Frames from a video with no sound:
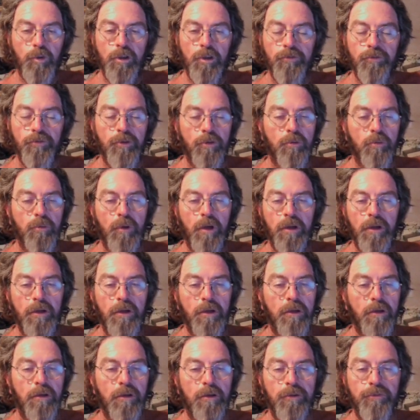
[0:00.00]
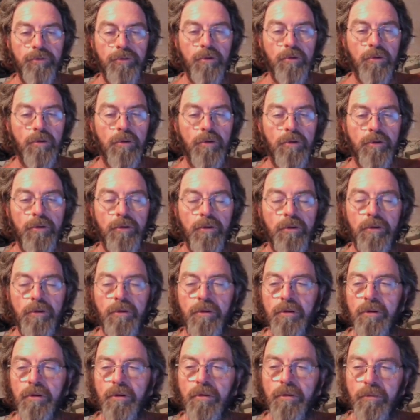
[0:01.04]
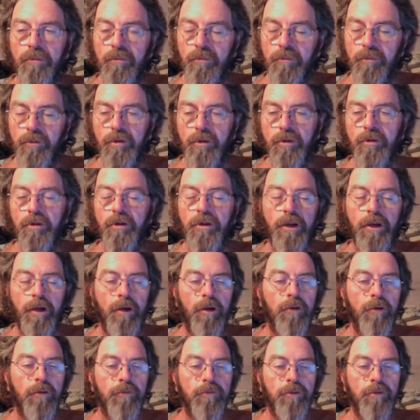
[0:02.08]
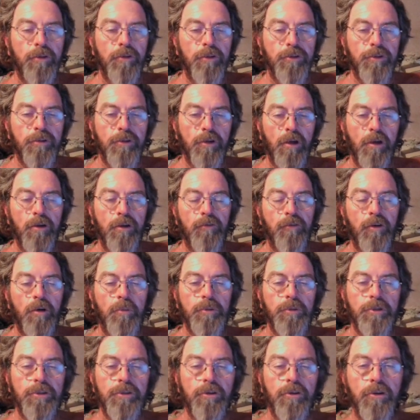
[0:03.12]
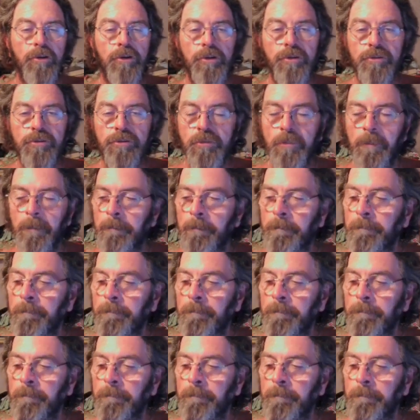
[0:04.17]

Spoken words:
If you're ready, if you're on the, you know, the lookout for these kind of opportunities,